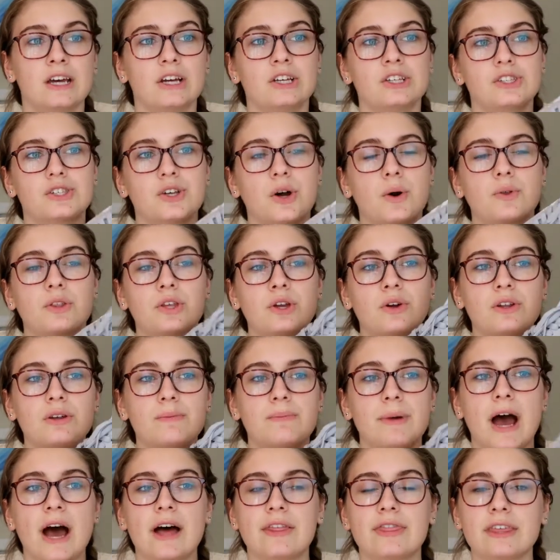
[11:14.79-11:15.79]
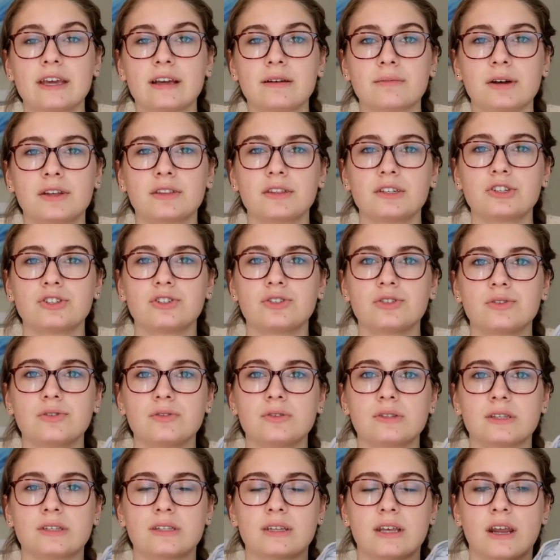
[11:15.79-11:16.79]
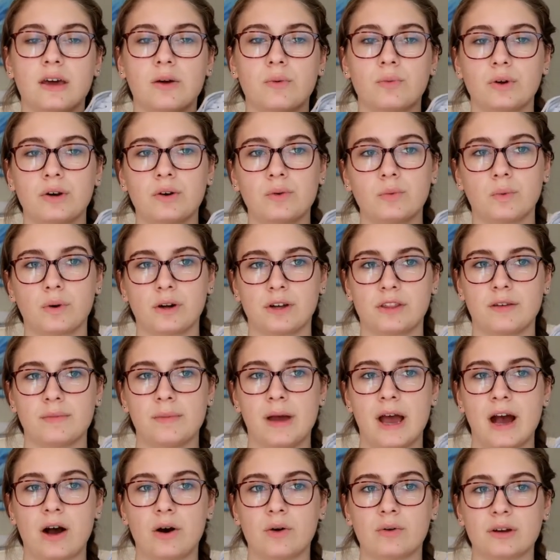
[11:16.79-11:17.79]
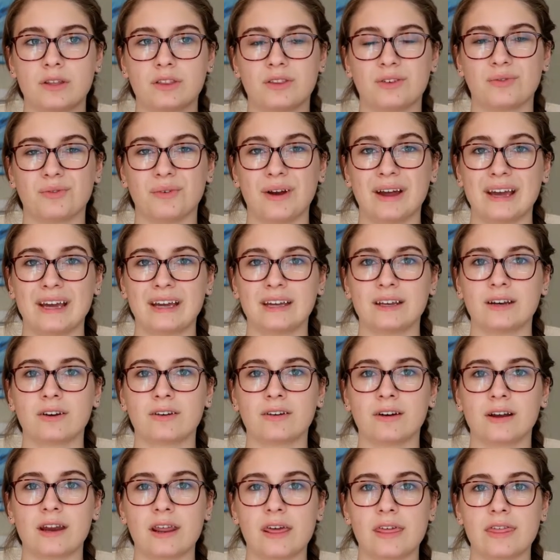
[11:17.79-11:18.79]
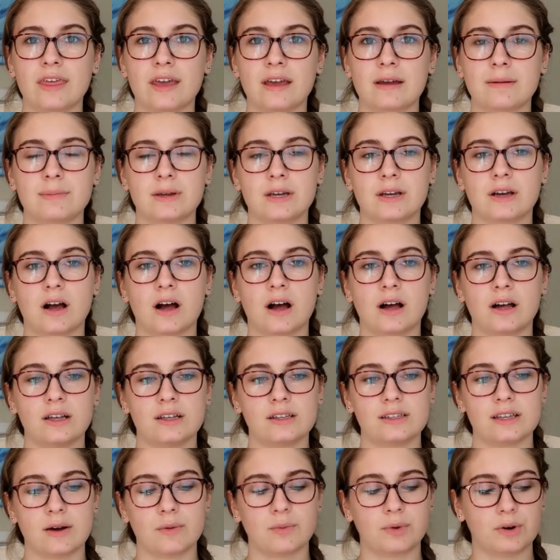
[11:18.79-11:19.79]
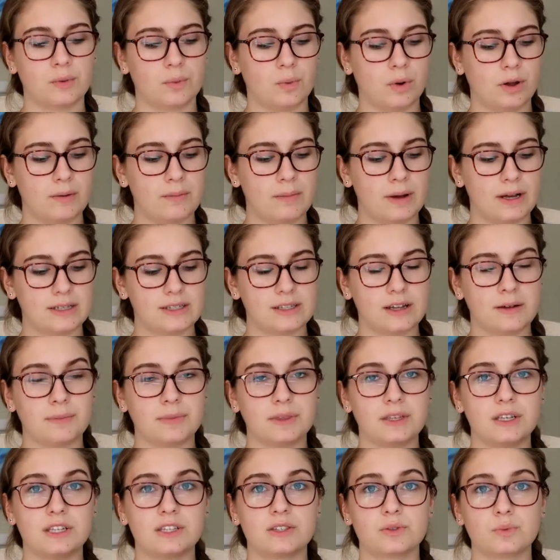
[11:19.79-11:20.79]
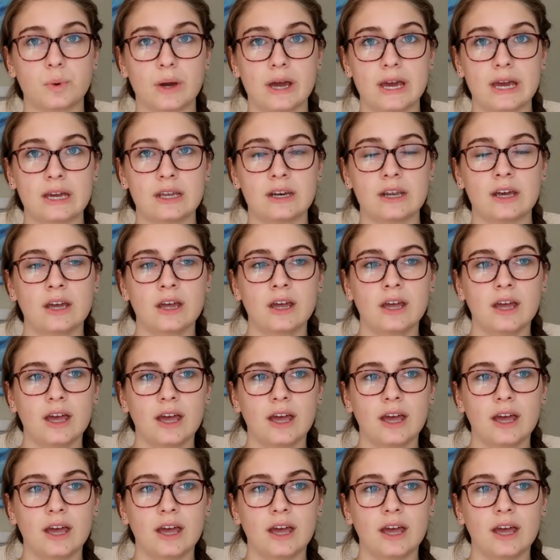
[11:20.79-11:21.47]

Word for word: So the only bad thing about these shoes is that I wouldn't wear them out in the rain or anything, because I wouldn't want to mess up the suede,